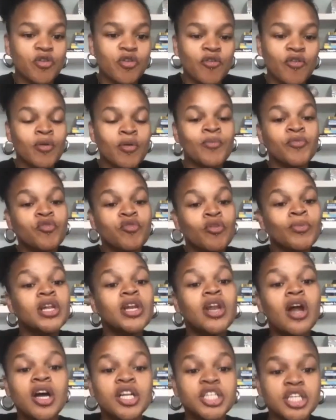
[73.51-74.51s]
from from the
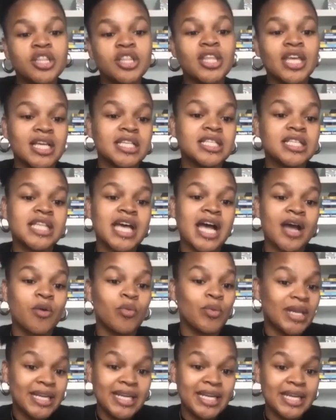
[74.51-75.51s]
larger things that
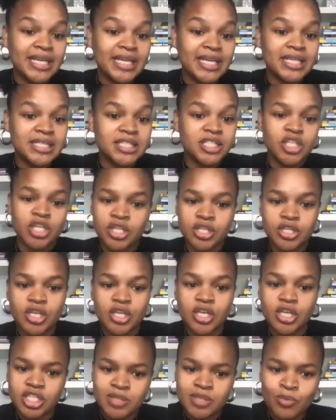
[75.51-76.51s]
we need to
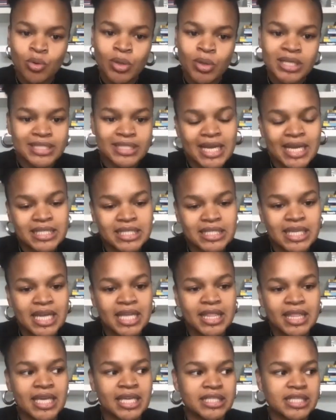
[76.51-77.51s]
the smaller day-to-day
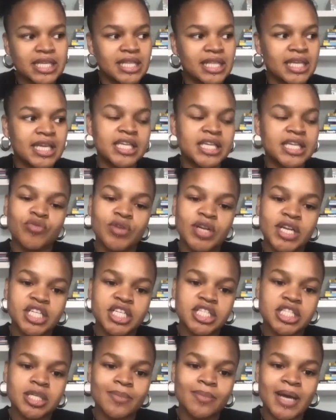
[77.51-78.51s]
things i think it's really
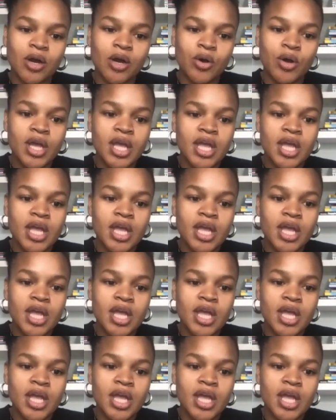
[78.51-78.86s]
just about